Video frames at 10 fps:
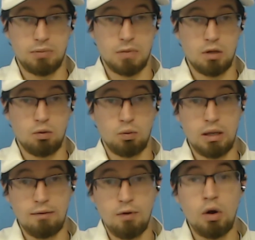
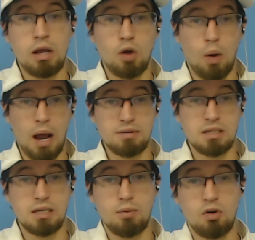weekend voting, no
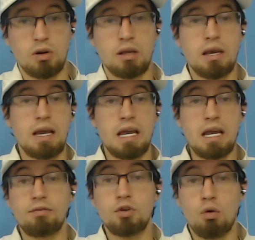absentee voting.
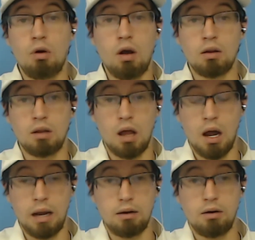If you are
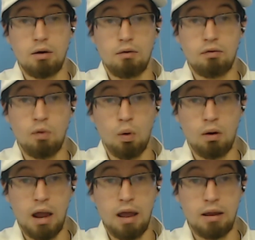online
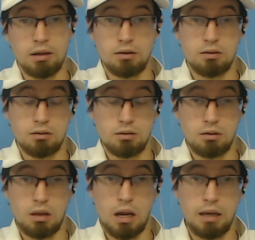for a
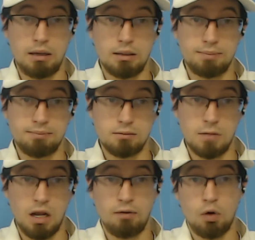
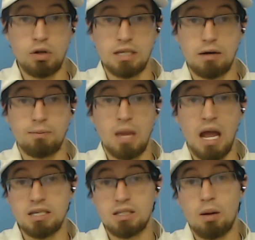voting center
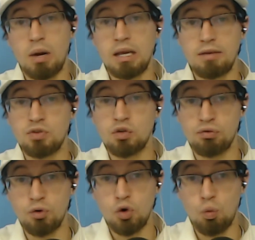and somebody gives you
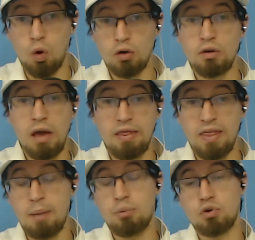food or water,
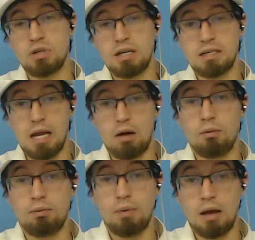that person is now
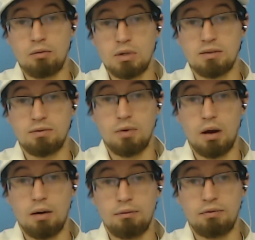at risk
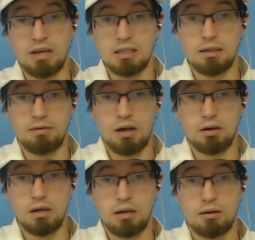of facing a felony.
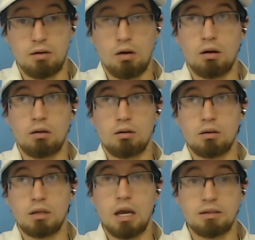
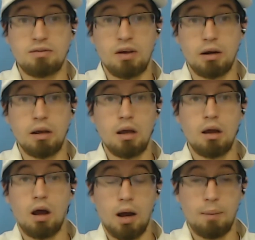It's a felony
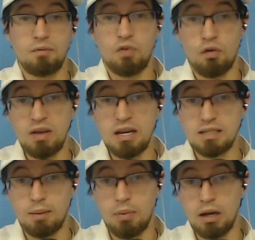for feeding
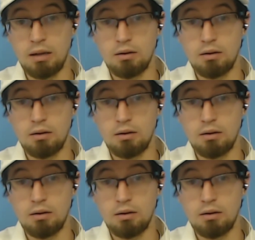somebody